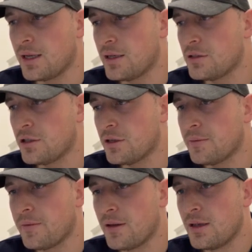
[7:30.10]
nicer,
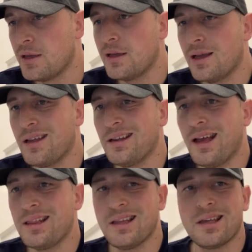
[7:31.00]
and
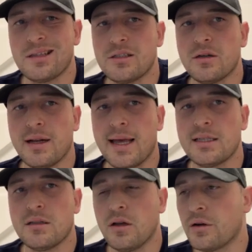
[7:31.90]
I think it's gonna
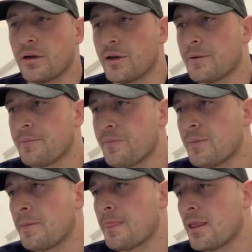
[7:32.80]
last longer.
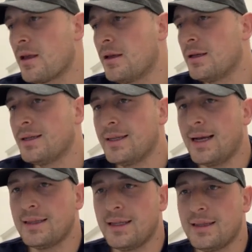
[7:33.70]

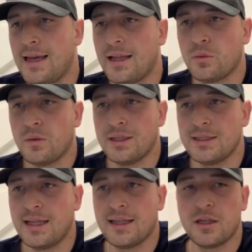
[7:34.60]
Not that that one is
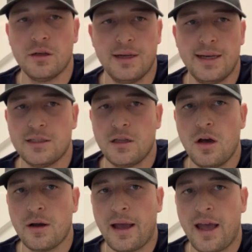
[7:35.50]
not gonna last
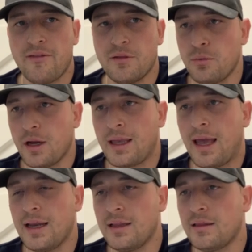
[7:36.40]
long. I haven't break
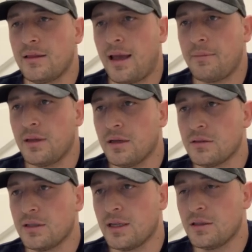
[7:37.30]
any tap
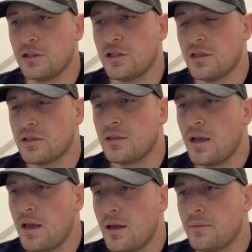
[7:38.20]
downs yet. It just
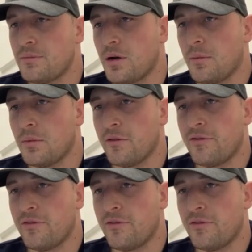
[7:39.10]
probably